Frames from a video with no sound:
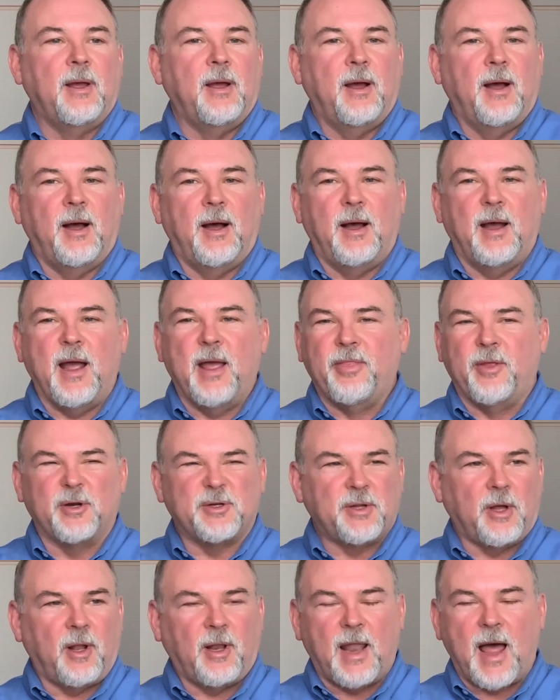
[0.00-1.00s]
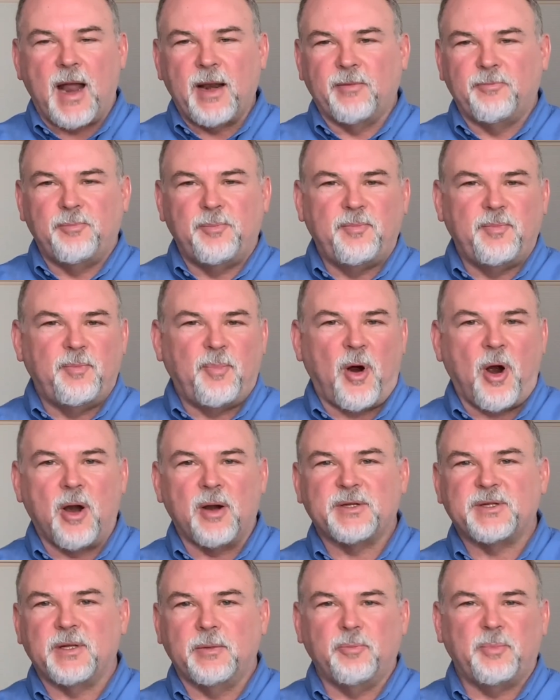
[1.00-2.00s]
and there's a lot of
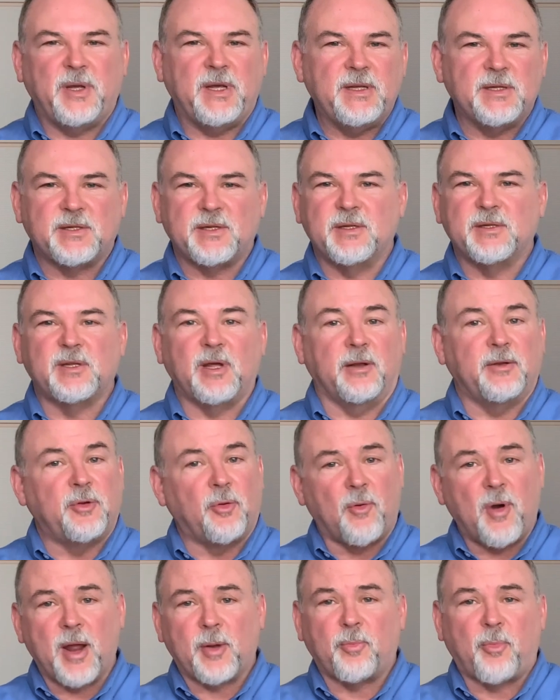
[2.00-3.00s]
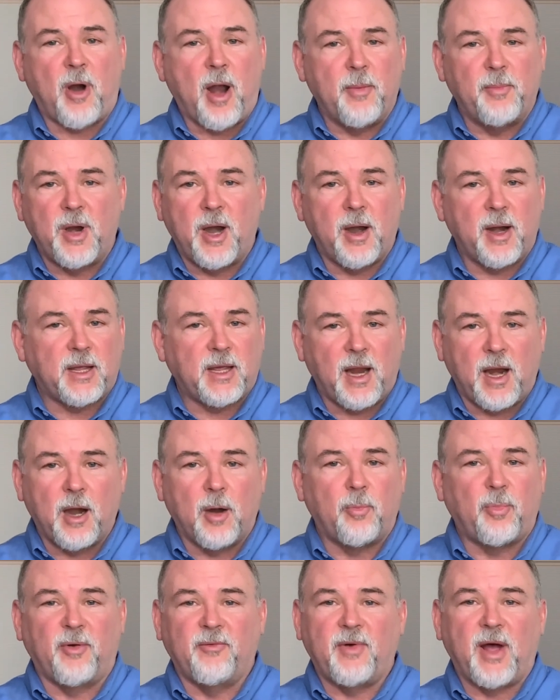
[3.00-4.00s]
parts and pieces, a direct primary care
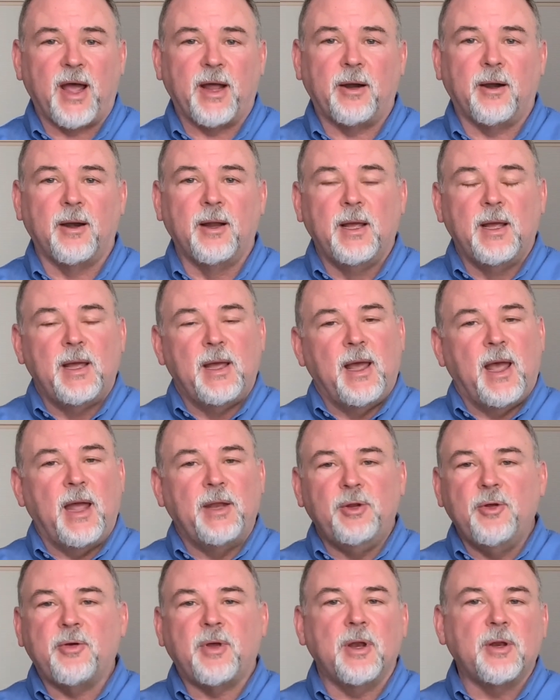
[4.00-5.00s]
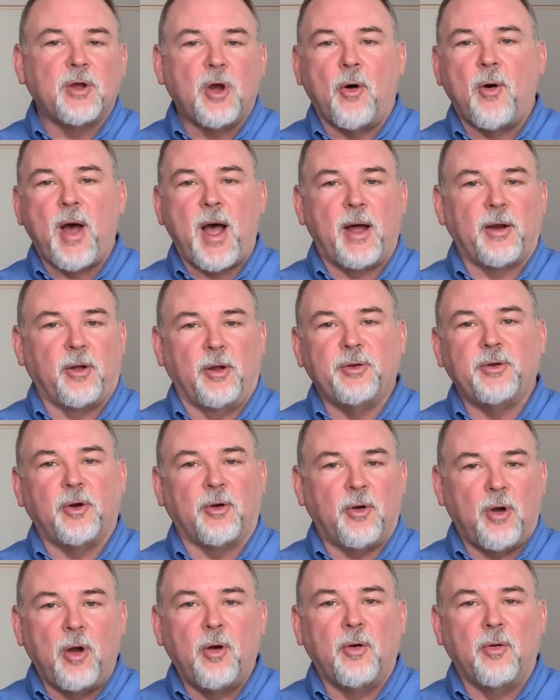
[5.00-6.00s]
provider, and you can go out on
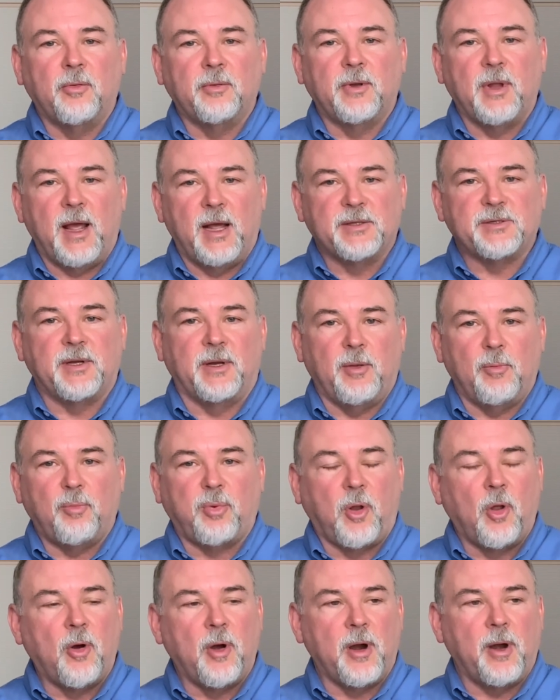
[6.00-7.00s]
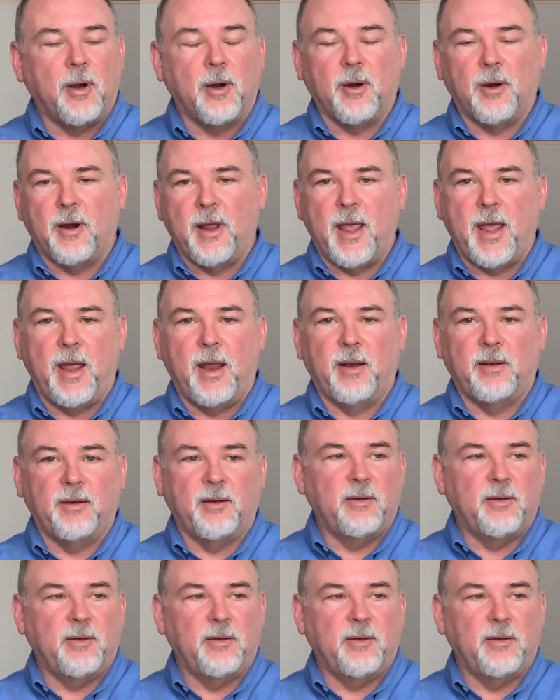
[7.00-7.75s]
your own as an employer and